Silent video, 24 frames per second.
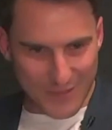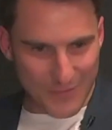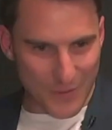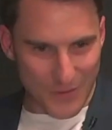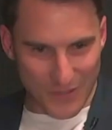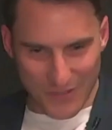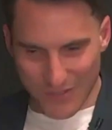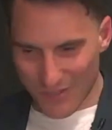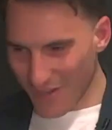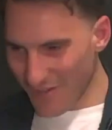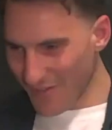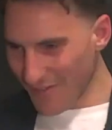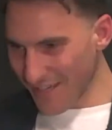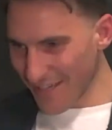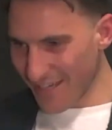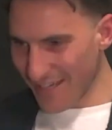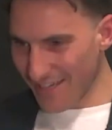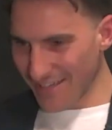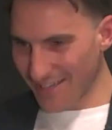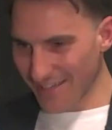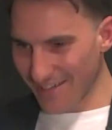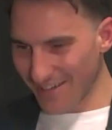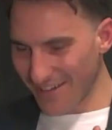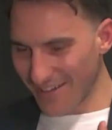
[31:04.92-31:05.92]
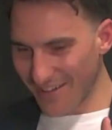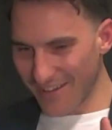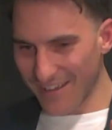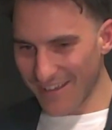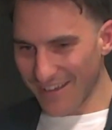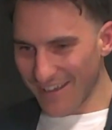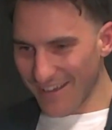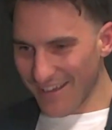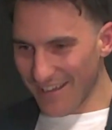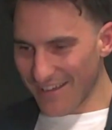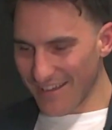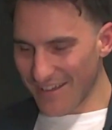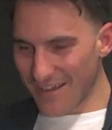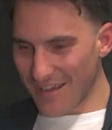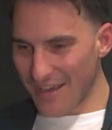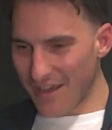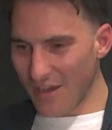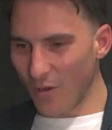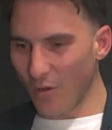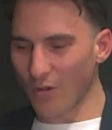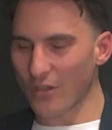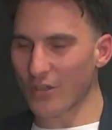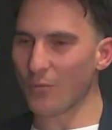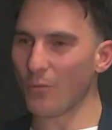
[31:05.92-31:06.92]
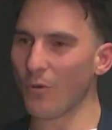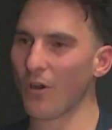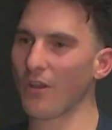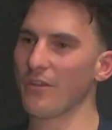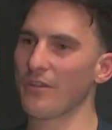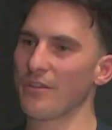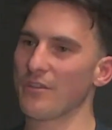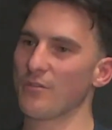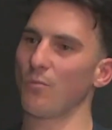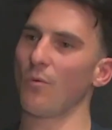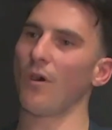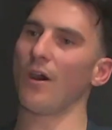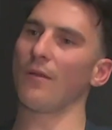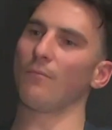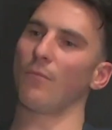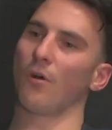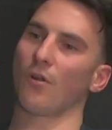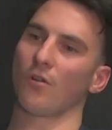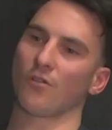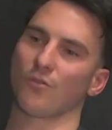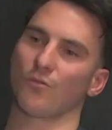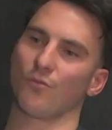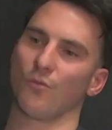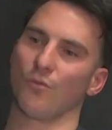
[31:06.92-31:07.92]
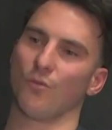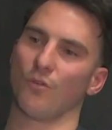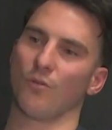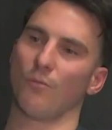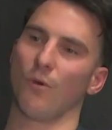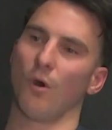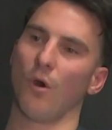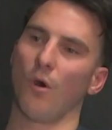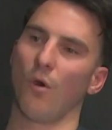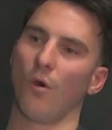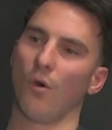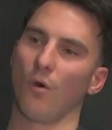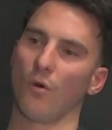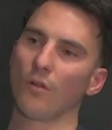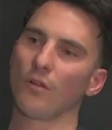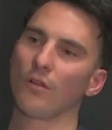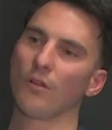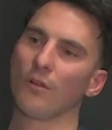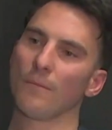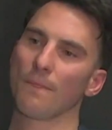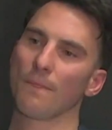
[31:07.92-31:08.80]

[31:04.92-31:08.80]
person over here, you know, or you want this one model to rule them all.